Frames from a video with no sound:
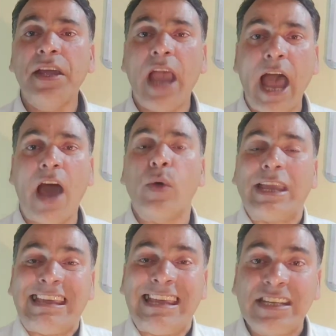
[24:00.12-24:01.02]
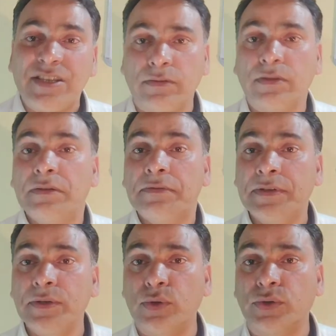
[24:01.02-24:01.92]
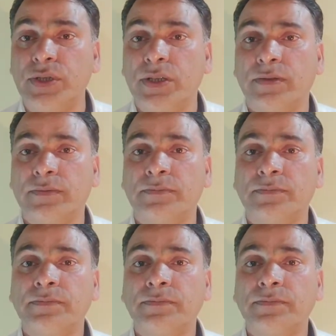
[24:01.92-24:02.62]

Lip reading: I have eaten food.